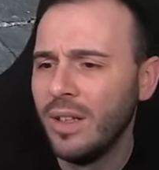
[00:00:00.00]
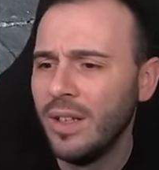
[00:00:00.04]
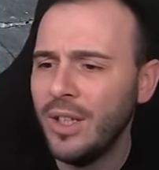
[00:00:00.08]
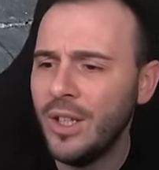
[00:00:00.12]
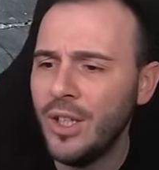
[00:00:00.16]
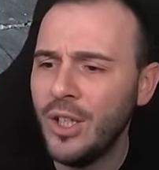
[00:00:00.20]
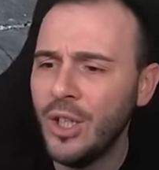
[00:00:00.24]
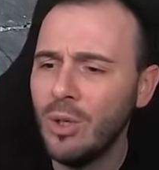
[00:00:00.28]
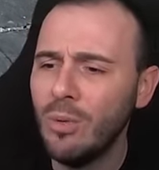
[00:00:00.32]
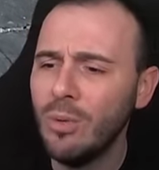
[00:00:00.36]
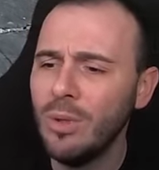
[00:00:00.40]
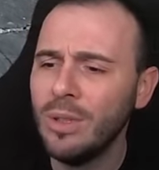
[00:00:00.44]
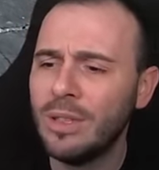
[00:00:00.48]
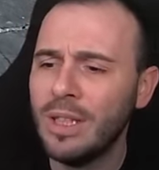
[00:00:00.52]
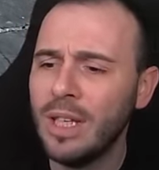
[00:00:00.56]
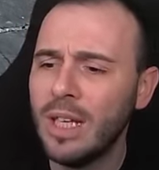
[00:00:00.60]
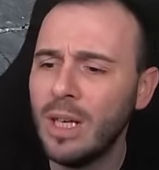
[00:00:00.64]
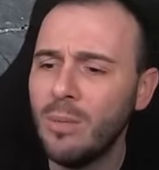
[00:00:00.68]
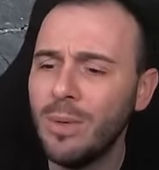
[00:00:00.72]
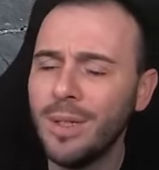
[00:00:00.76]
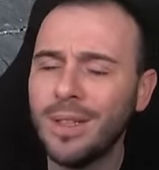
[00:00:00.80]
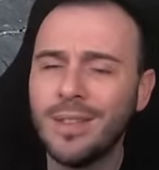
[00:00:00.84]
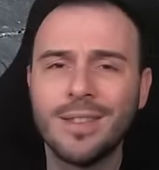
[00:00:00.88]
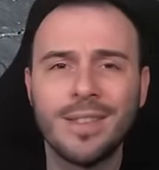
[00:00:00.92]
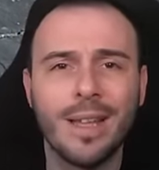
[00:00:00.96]
you would deal
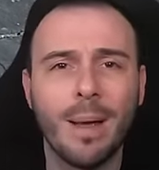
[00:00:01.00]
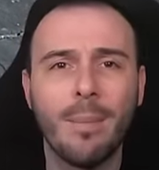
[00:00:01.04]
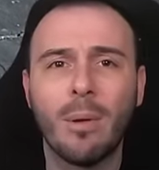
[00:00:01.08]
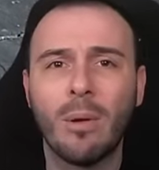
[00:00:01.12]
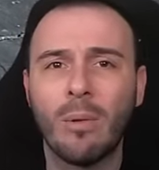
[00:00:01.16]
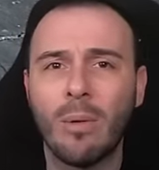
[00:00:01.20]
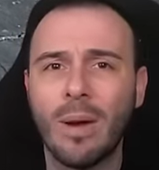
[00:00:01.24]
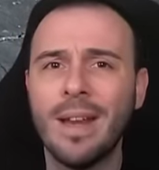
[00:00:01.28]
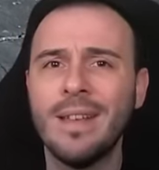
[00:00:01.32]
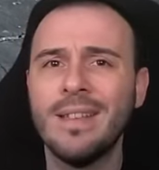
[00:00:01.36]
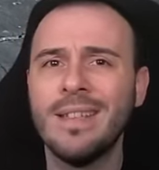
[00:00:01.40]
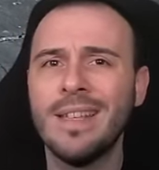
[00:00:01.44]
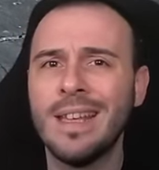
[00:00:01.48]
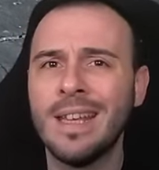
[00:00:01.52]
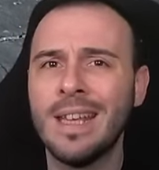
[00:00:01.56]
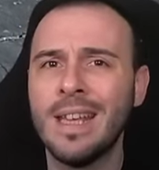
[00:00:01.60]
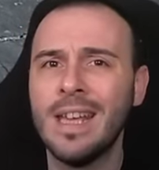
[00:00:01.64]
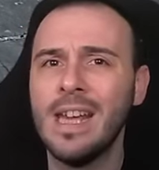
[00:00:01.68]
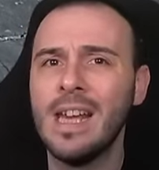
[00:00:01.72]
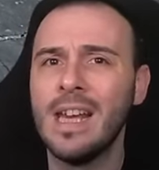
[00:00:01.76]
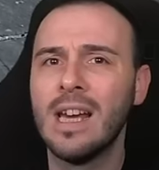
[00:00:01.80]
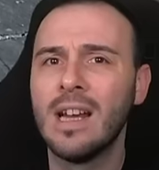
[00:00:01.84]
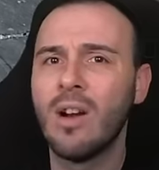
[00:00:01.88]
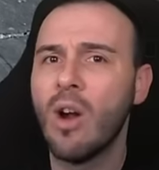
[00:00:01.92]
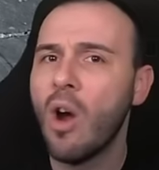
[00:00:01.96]
with some crazy
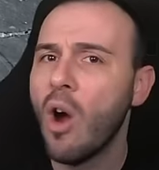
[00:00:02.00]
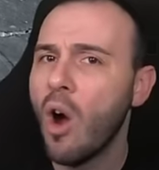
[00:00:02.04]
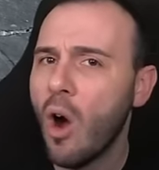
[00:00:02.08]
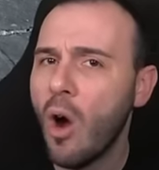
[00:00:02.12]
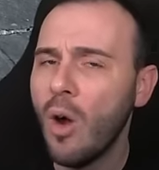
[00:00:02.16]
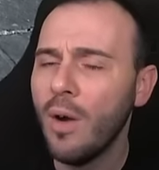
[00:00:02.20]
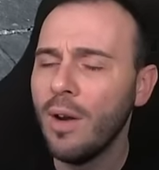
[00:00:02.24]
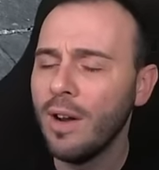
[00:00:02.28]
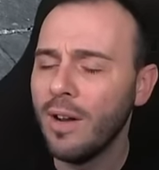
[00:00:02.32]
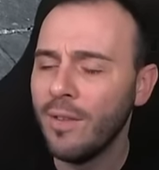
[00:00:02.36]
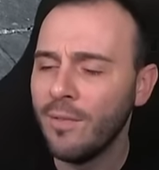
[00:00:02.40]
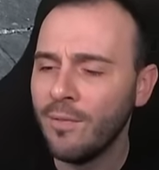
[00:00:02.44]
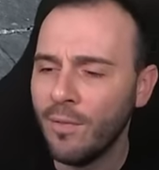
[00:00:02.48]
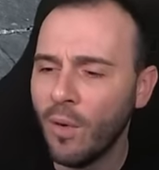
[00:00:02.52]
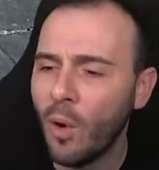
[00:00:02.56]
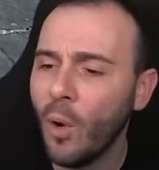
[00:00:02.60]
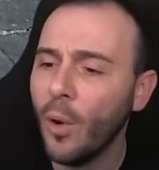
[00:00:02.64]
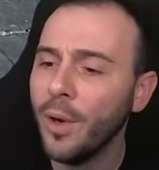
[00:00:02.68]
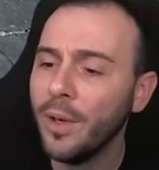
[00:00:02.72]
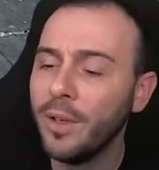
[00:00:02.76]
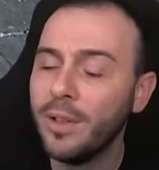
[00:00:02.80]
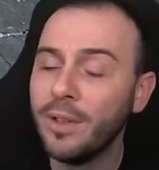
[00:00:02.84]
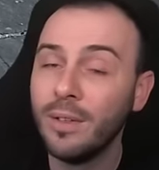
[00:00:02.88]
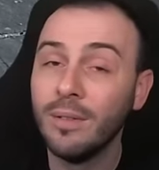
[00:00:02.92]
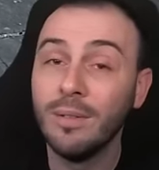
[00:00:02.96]
gear on a
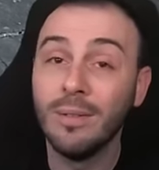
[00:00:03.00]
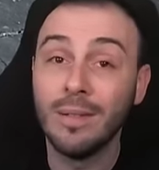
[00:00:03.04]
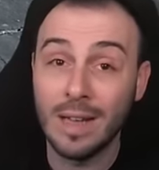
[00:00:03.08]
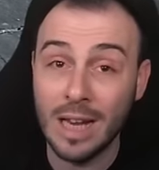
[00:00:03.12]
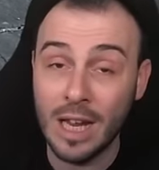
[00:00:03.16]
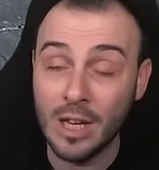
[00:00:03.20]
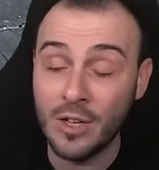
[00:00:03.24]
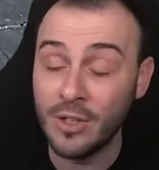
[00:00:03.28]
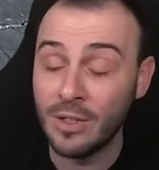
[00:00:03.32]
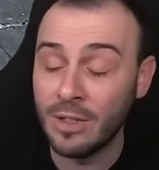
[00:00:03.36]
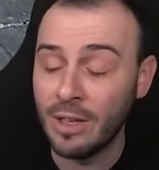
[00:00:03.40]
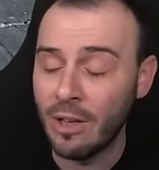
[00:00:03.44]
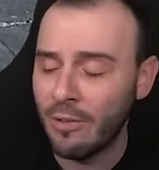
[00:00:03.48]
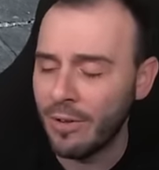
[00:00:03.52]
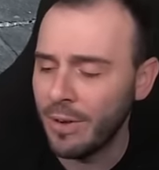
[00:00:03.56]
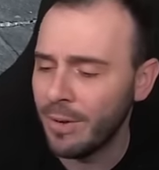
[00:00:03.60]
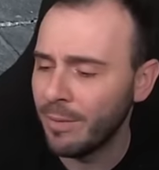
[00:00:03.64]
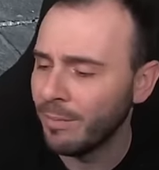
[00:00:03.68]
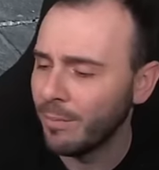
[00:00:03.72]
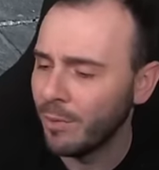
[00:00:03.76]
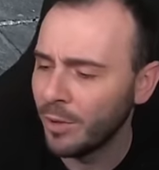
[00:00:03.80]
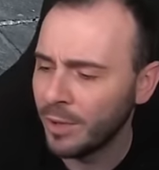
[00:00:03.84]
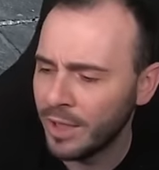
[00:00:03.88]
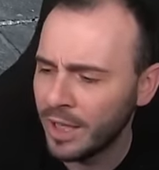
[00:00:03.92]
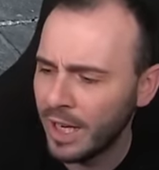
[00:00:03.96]
Void Legendary,
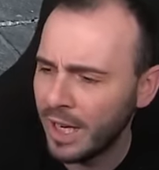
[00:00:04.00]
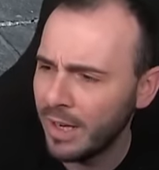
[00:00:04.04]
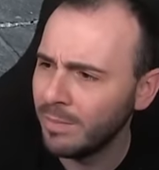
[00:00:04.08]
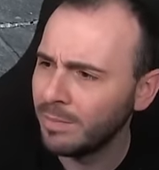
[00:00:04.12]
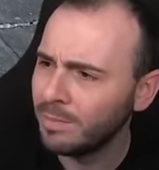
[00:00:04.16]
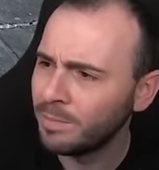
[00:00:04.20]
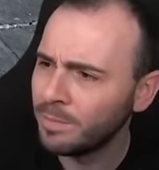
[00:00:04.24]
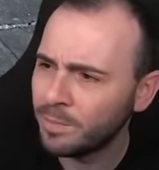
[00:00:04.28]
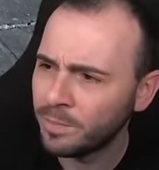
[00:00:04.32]
okay?